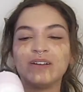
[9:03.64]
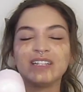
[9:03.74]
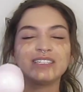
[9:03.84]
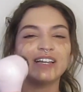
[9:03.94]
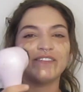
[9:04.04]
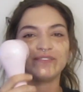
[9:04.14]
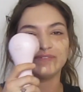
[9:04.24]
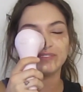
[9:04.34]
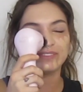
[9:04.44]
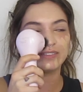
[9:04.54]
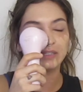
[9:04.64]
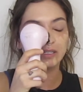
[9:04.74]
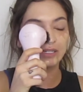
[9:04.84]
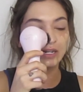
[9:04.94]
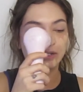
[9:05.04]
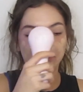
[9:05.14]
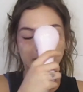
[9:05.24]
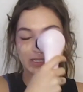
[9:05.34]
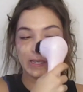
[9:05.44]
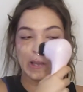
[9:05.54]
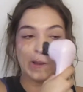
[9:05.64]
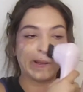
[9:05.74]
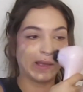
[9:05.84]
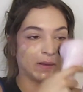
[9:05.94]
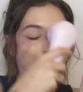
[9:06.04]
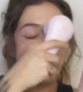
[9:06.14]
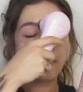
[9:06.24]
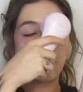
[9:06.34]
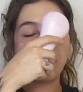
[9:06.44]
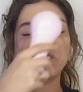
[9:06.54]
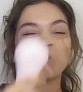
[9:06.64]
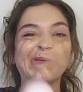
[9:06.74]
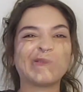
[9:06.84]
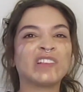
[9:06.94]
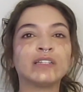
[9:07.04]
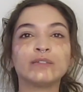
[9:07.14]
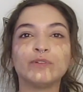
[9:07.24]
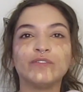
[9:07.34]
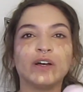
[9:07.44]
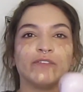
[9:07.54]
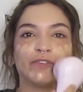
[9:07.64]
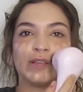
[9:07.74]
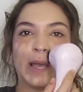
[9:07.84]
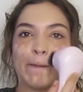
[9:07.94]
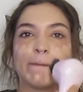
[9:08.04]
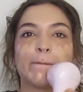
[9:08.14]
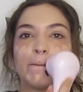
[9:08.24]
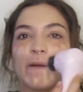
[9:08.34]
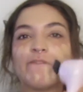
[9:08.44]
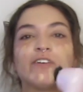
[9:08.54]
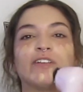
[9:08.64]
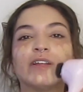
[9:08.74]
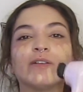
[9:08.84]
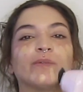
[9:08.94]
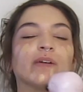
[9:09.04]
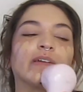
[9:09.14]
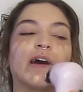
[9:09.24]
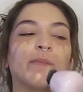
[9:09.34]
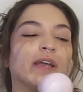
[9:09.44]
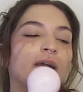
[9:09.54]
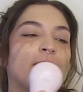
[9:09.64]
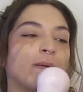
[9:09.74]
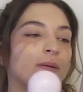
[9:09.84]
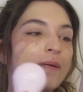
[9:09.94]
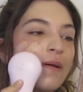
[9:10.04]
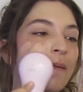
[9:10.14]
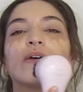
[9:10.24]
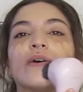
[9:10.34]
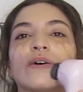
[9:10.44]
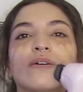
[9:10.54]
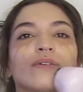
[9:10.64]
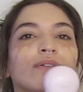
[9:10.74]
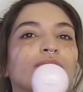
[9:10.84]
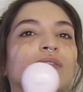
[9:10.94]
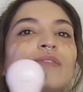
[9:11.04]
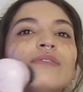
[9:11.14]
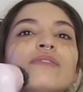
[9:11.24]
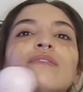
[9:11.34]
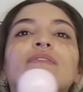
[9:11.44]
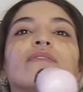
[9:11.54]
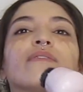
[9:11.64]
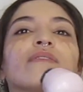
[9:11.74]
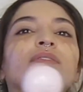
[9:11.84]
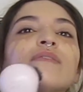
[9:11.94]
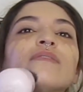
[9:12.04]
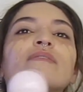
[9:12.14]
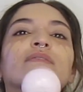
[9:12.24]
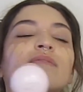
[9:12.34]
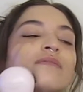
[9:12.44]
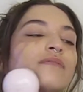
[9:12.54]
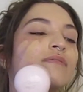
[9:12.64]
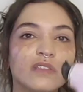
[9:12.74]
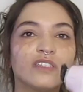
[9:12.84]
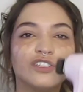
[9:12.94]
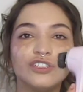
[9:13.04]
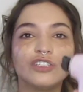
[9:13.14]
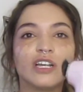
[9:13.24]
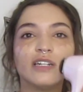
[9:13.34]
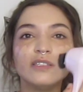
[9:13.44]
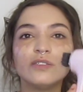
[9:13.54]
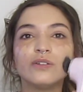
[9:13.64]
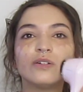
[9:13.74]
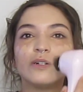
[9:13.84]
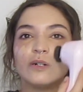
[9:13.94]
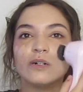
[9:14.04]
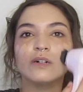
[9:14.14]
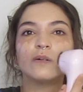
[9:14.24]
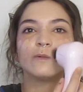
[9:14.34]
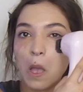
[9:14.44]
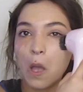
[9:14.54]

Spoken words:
That's kind of crazy. Okay. Let's move on from that. I felt another one coming. Ooh. Gentle.